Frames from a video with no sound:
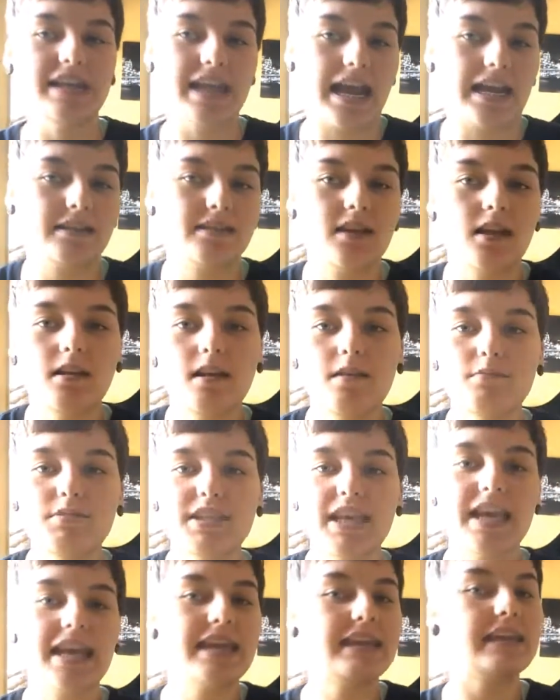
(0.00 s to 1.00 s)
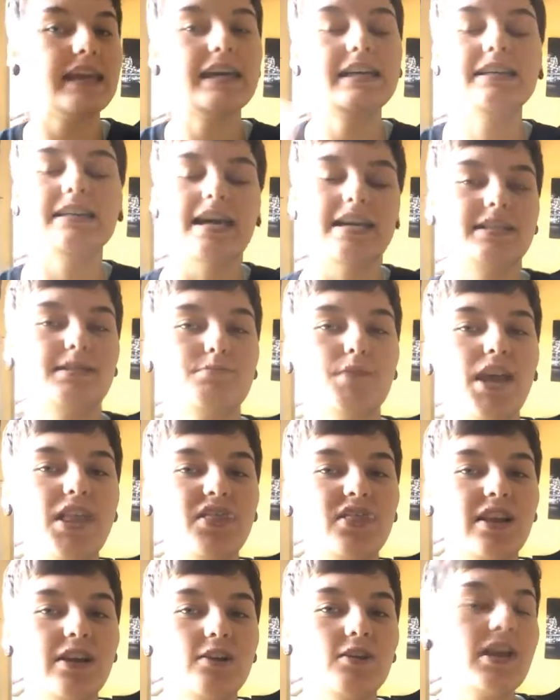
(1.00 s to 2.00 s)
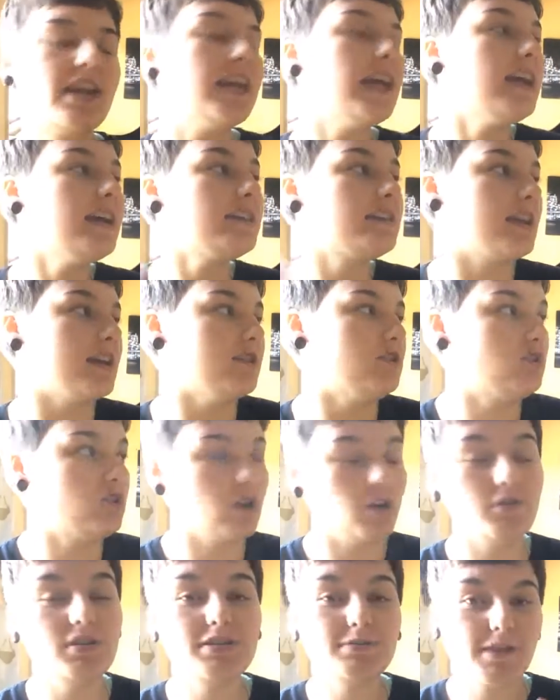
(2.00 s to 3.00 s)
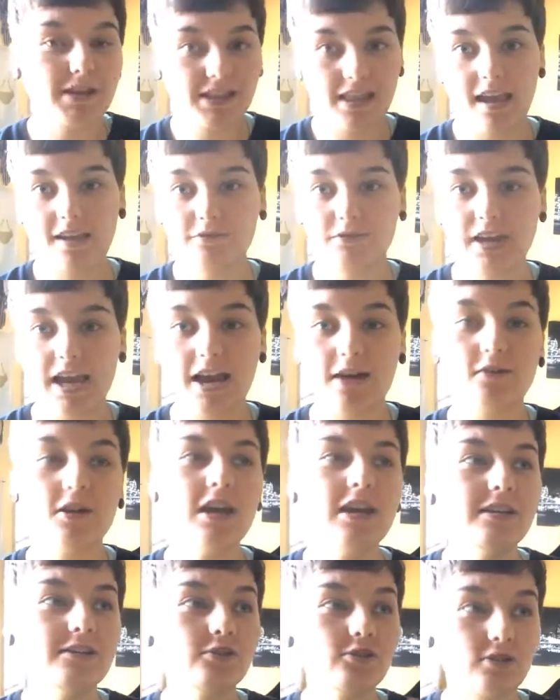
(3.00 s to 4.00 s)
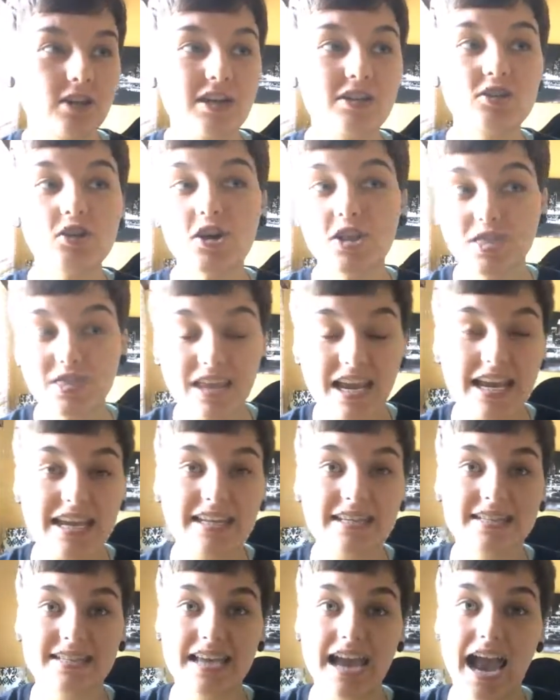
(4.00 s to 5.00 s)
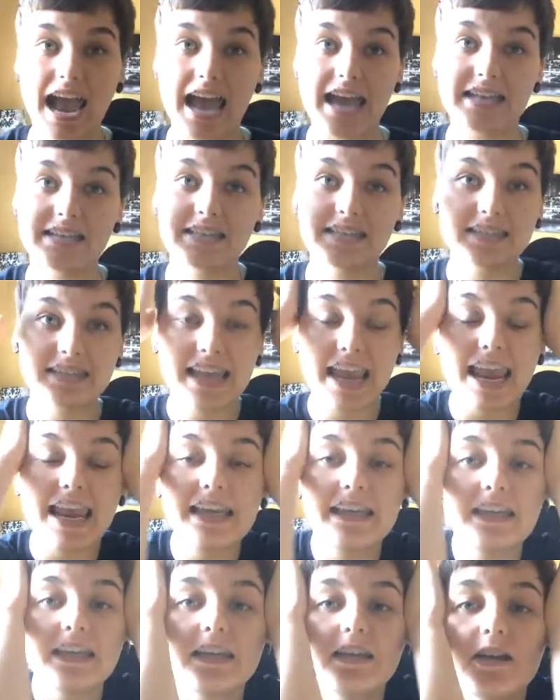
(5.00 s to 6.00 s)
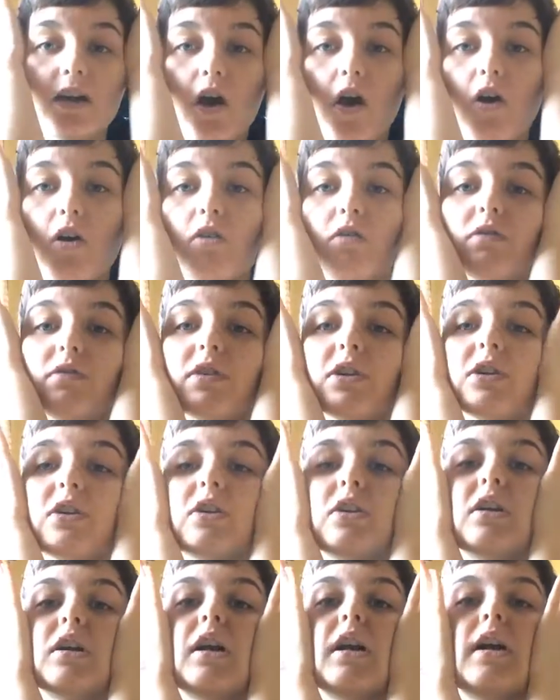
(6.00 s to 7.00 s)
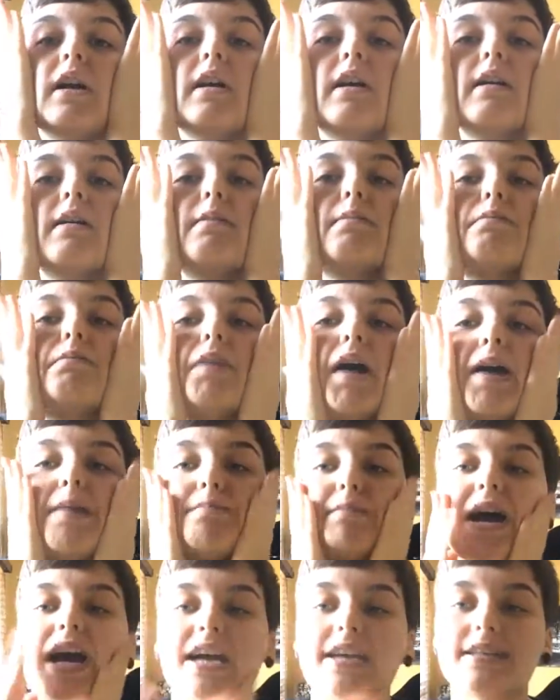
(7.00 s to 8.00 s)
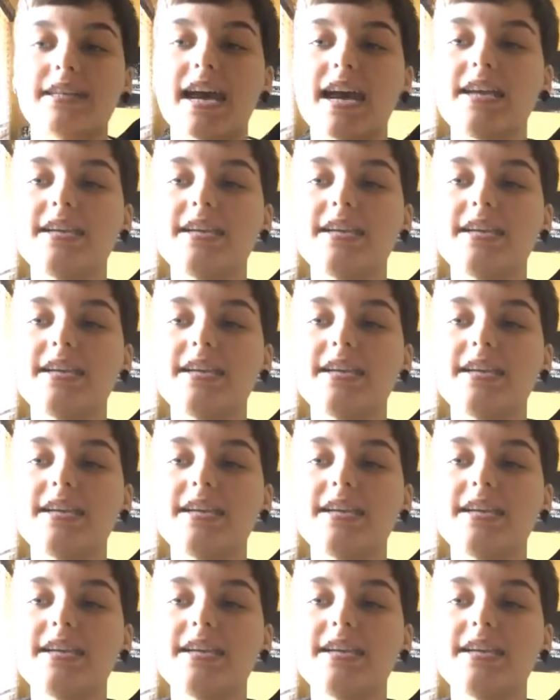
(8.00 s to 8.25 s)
That's all I'm saying. That's my theory. This show is my life now. Stranger Things has taken over my mind.